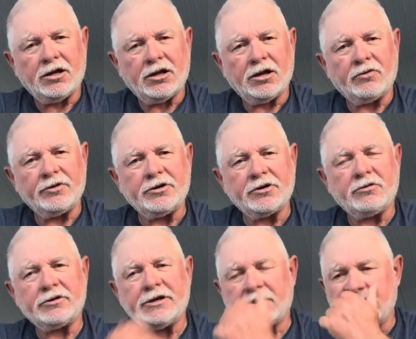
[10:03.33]
When you're
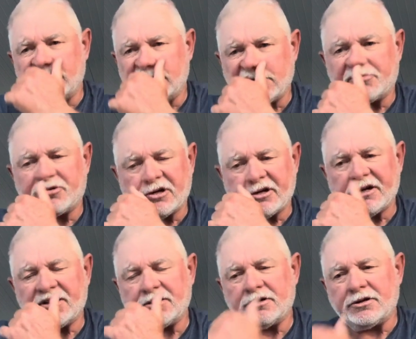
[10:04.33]
going down Indian
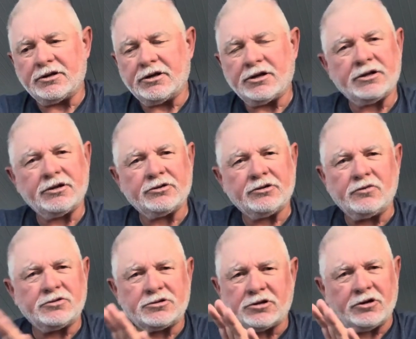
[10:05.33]
Prairie,
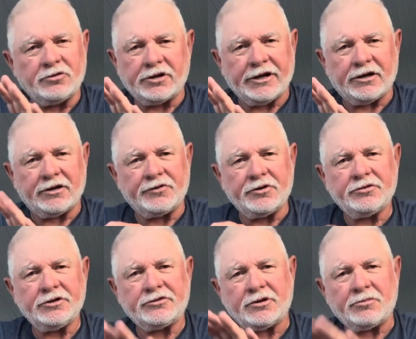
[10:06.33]
don't slow down. If you
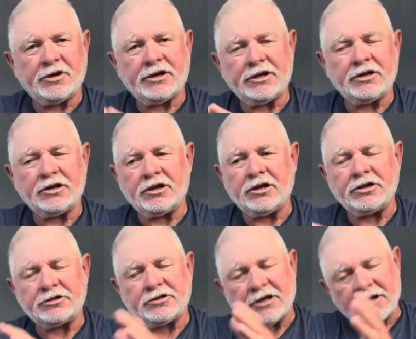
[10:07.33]
see somebody,
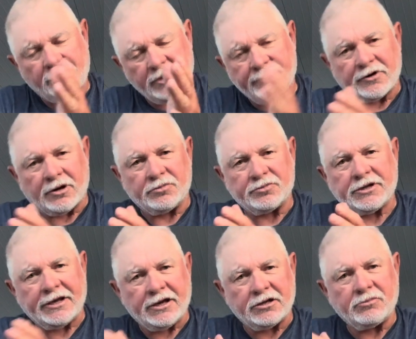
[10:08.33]
stay away from them.
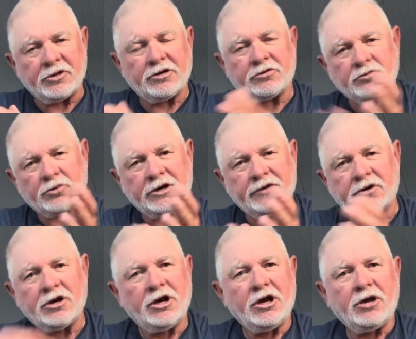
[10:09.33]
Stay out in the middle or whatever,
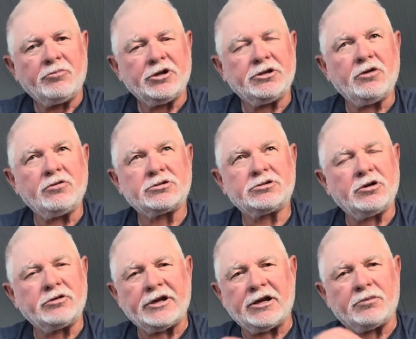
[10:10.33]
but don't
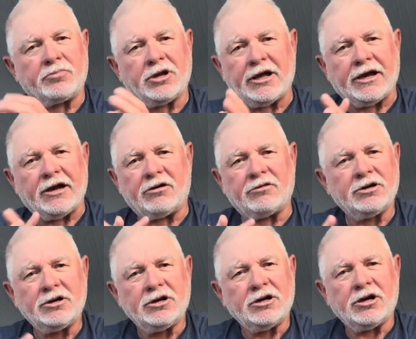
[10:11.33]
slow down and plow.
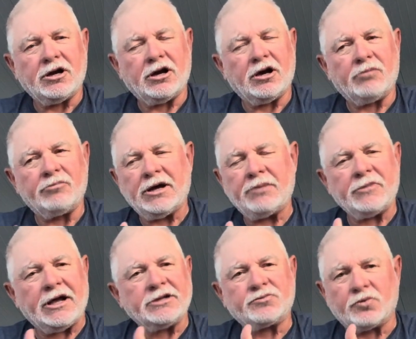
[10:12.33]

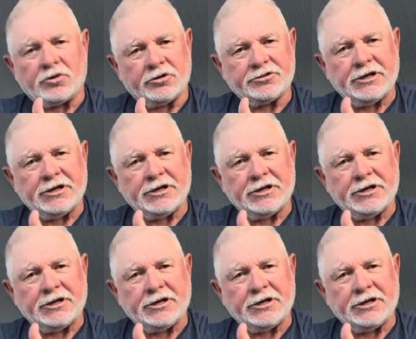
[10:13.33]
That's worse.